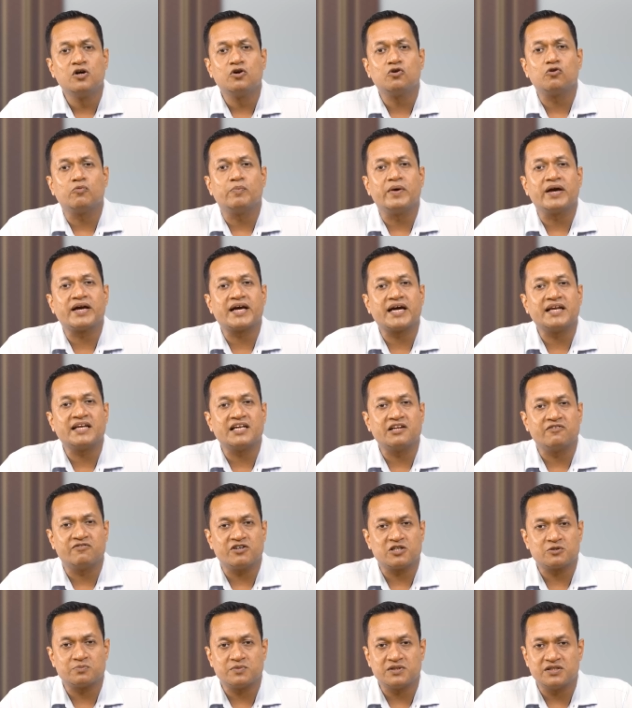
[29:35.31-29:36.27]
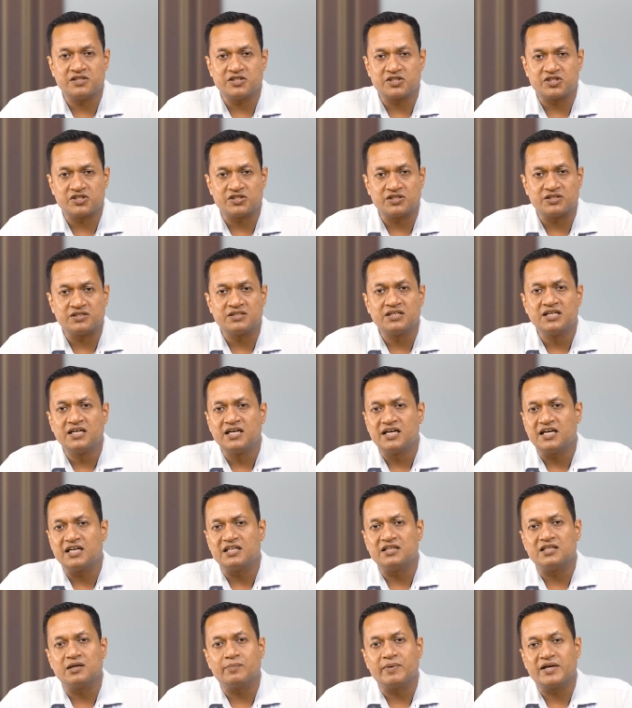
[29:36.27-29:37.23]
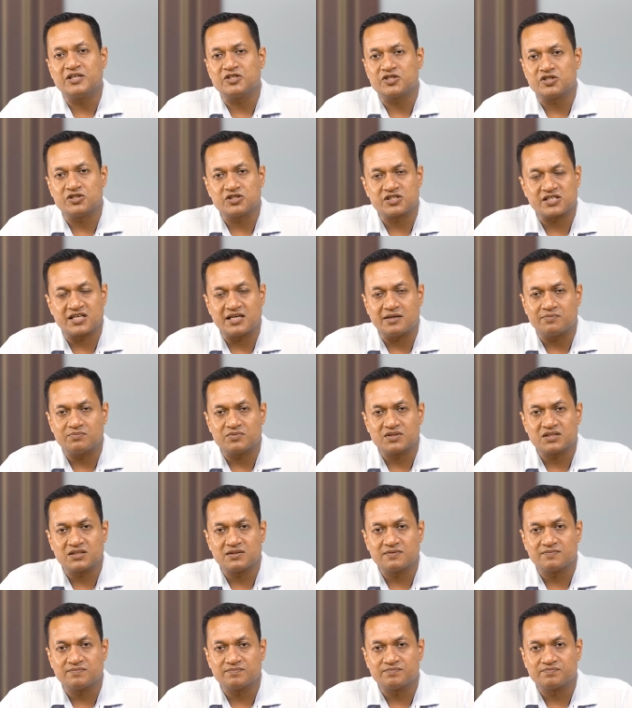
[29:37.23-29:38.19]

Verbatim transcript: to make an investment decision in the mentioned schemes.